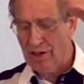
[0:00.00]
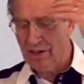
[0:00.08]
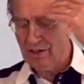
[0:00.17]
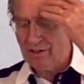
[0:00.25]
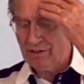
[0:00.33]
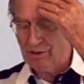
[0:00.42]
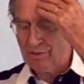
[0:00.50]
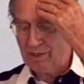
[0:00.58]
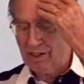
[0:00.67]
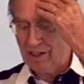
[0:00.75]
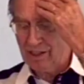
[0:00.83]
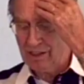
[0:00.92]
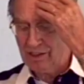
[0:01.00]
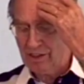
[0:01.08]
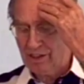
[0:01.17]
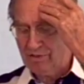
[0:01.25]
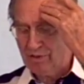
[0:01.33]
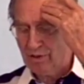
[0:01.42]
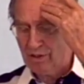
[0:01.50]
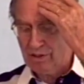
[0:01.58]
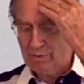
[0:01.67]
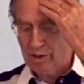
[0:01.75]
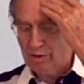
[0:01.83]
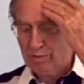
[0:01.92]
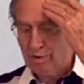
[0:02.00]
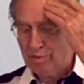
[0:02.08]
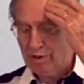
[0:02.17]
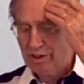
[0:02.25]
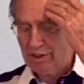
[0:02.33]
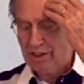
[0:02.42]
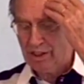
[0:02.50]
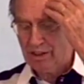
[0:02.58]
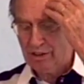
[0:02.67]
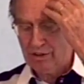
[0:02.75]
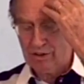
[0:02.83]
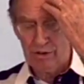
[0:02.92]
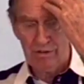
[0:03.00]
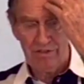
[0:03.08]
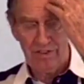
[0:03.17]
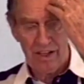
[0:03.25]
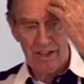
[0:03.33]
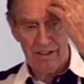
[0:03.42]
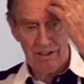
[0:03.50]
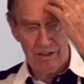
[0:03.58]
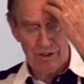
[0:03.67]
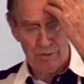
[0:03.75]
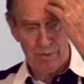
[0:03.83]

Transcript: whom God has set forth to be a propitiation through faith in His blood.